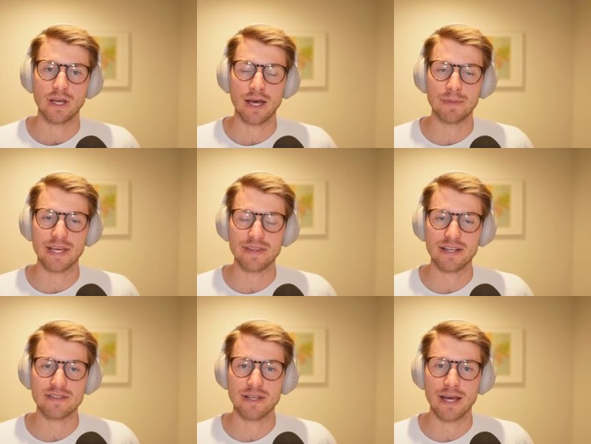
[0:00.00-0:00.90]
I mean, that
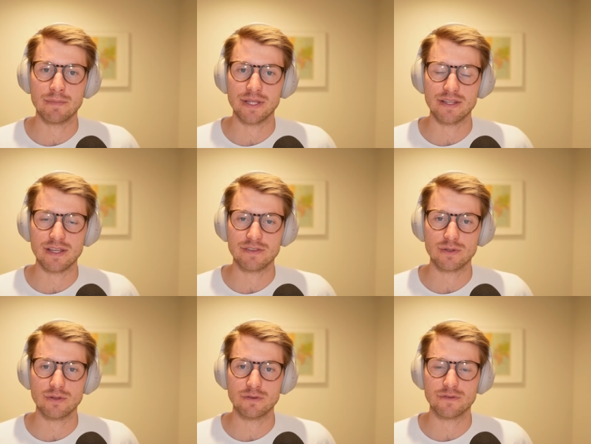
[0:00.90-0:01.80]
is the number that they've
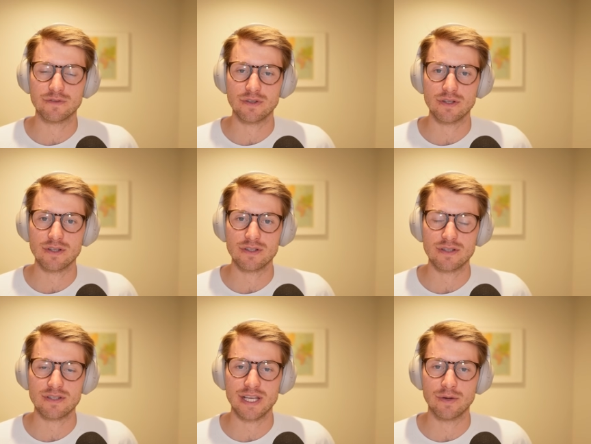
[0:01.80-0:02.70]
sort of
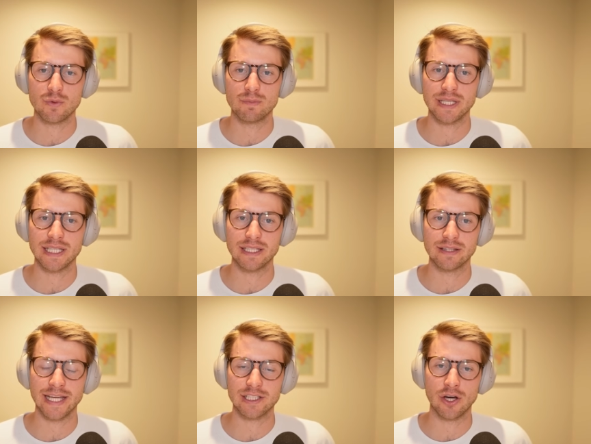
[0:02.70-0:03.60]
said will be
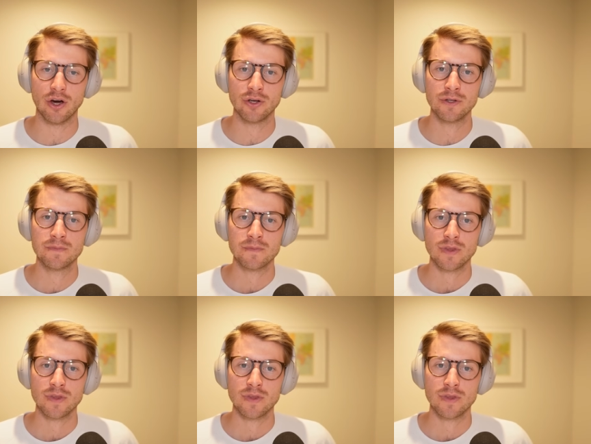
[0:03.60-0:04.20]
let go.